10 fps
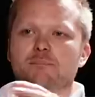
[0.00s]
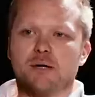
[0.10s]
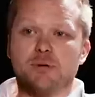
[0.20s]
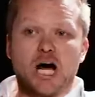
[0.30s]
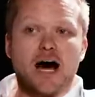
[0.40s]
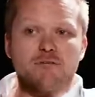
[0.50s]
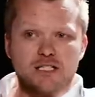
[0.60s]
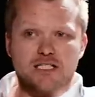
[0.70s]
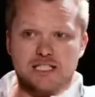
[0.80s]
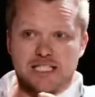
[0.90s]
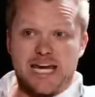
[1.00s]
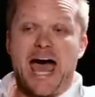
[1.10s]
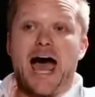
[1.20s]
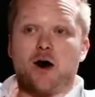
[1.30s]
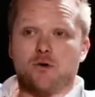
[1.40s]
But but obviously
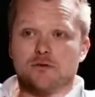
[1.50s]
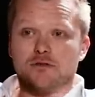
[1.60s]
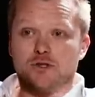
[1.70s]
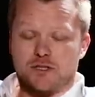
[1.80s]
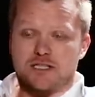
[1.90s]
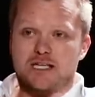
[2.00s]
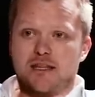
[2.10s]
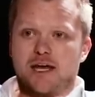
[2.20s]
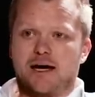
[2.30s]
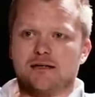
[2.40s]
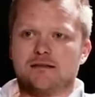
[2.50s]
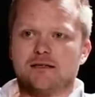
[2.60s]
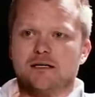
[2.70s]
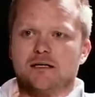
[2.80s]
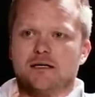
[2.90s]
now you can say that.
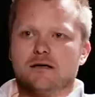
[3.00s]
Yeah.